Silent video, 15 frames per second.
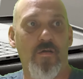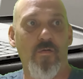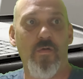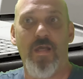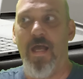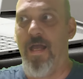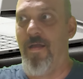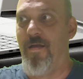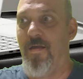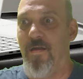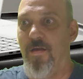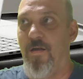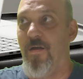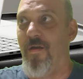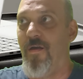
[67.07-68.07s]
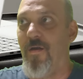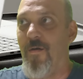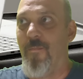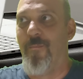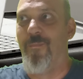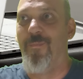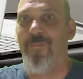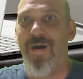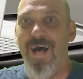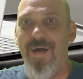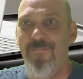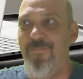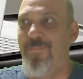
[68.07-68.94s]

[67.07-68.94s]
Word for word: Okay. My